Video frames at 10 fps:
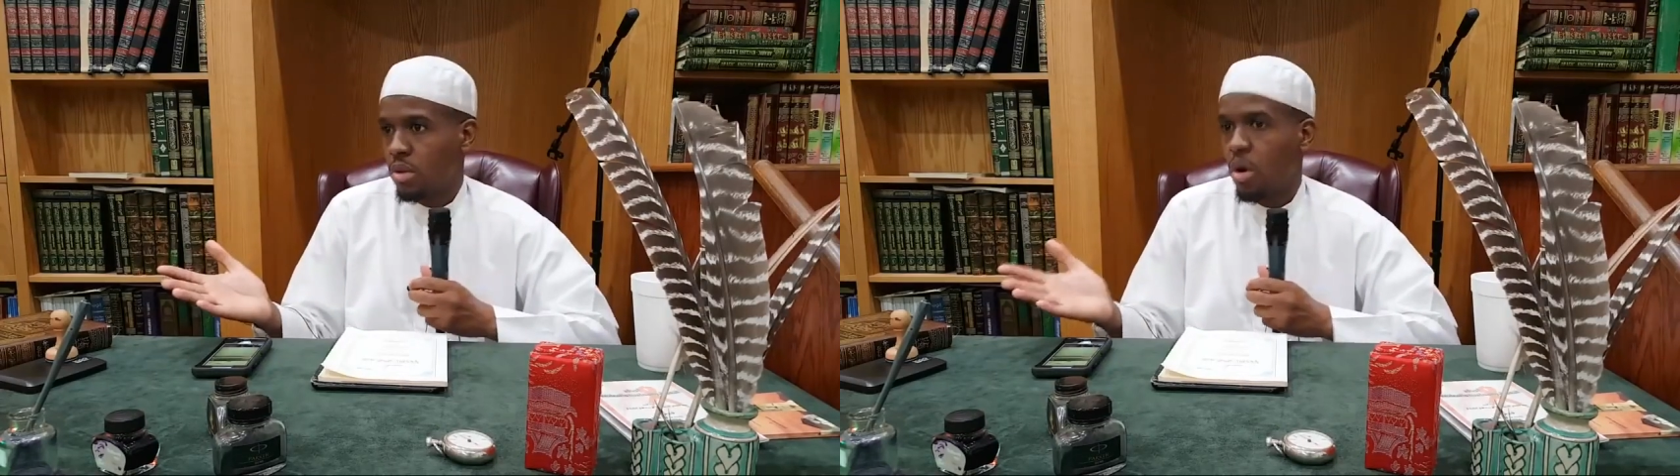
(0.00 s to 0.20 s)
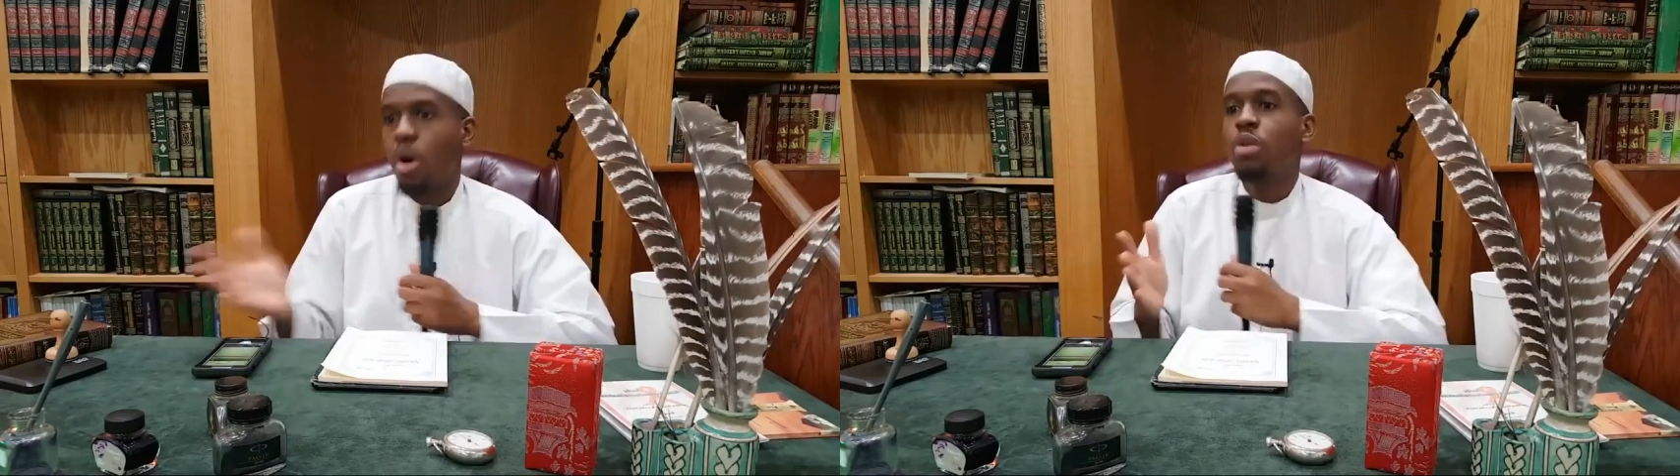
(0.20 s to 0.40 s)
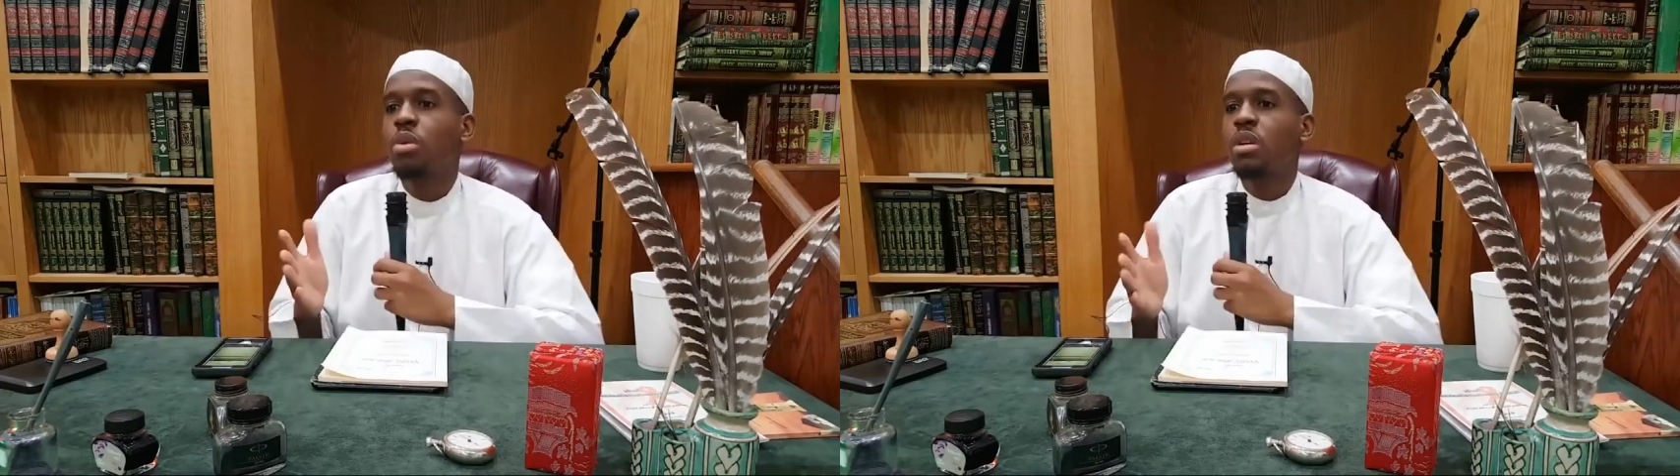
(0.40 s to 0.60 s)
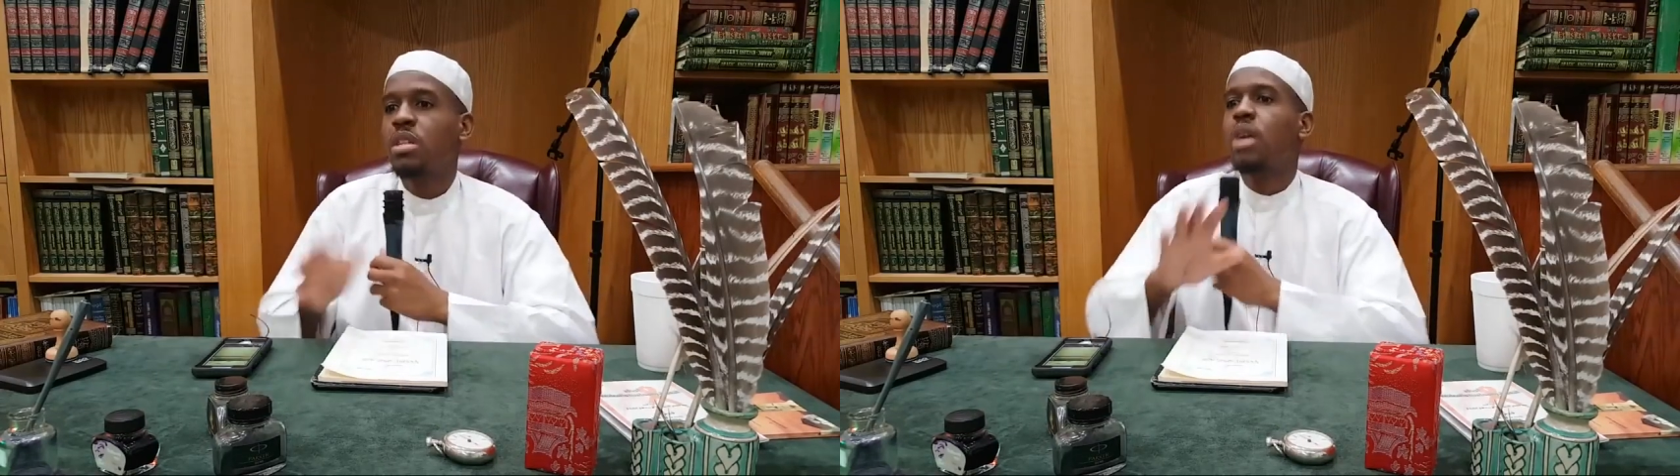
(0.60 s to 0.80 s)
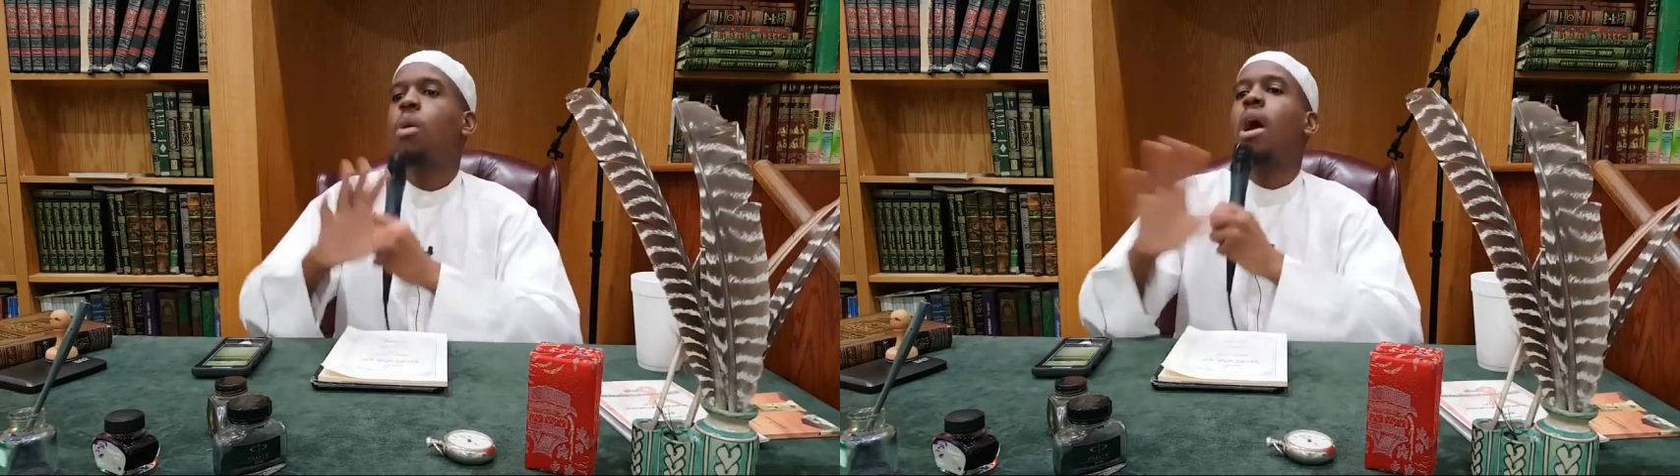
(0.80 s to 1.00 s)
Or you're going to
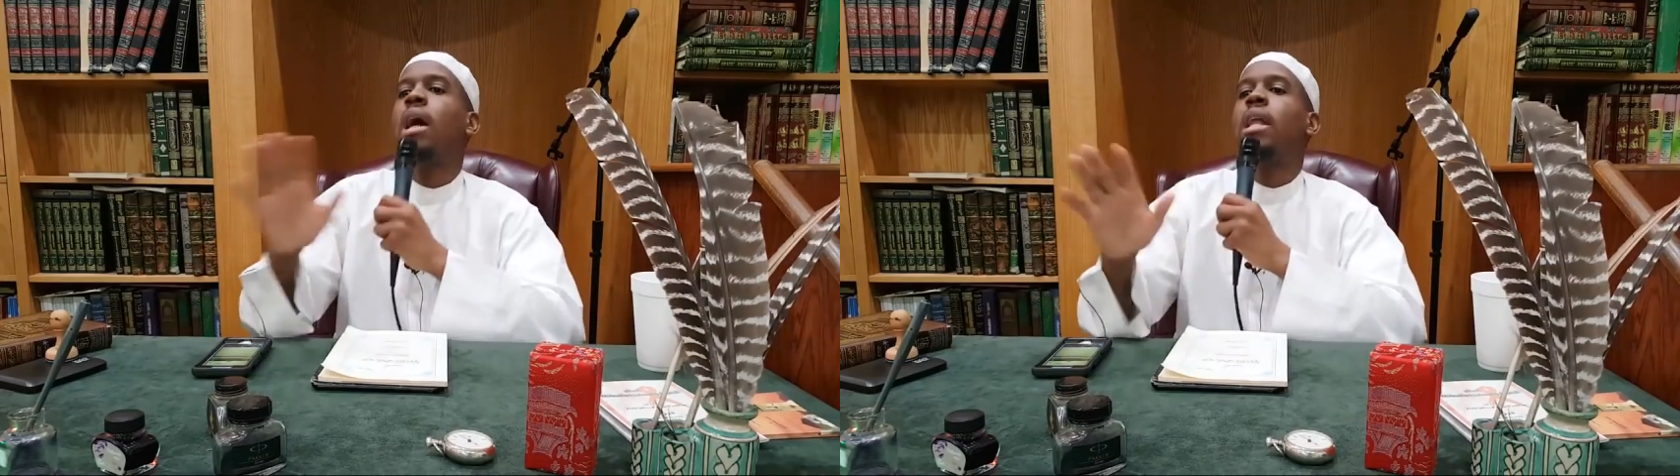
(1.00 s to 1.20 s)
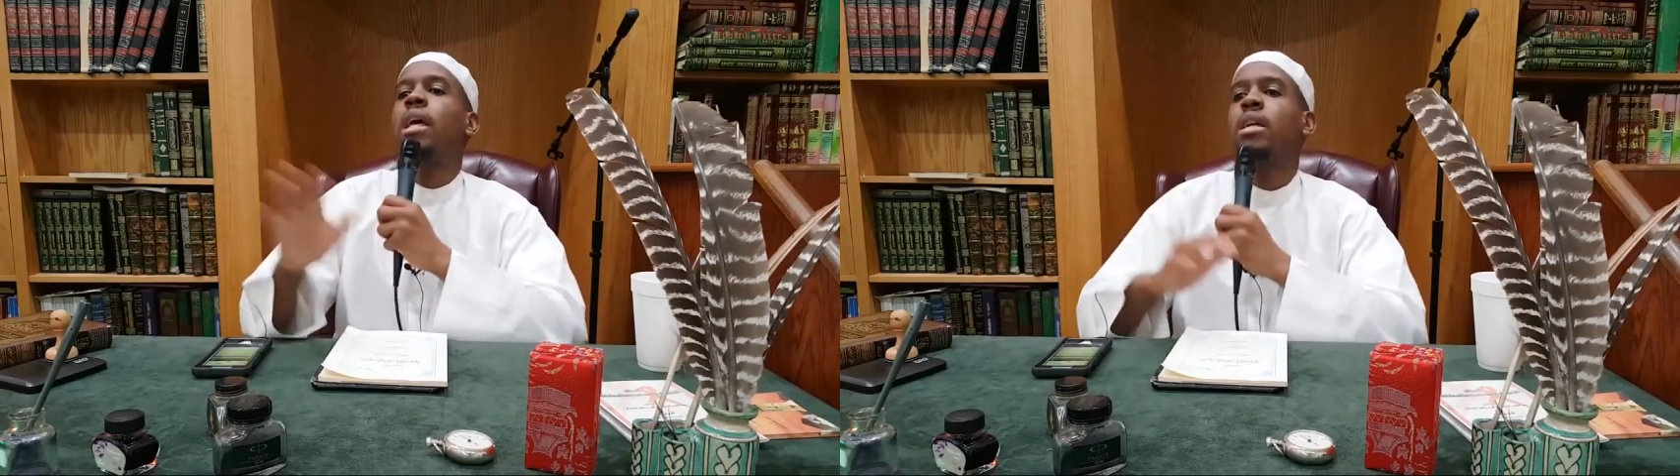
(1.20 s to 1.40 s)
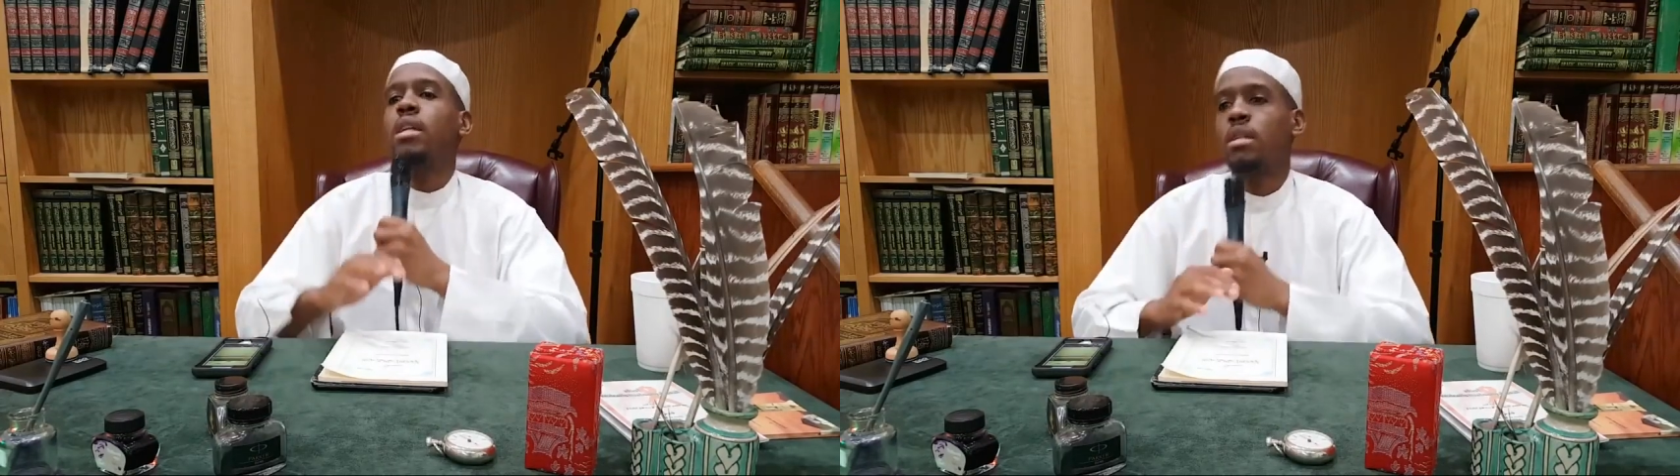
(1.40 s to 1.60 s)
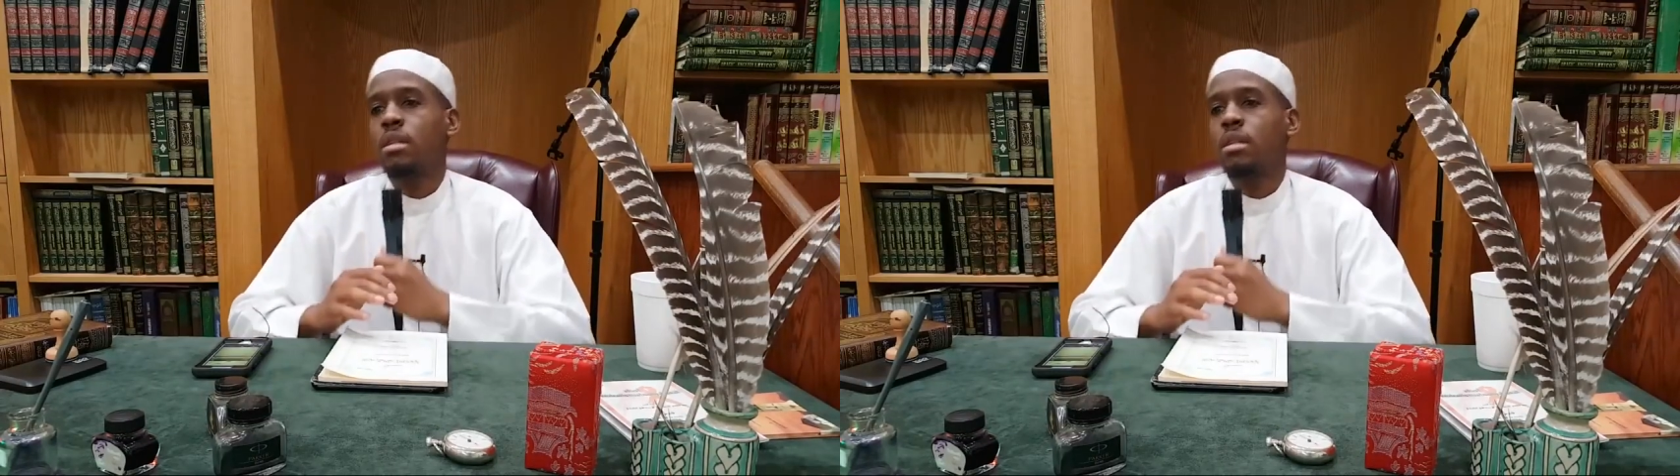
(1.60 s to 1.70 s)
say, wa alayk.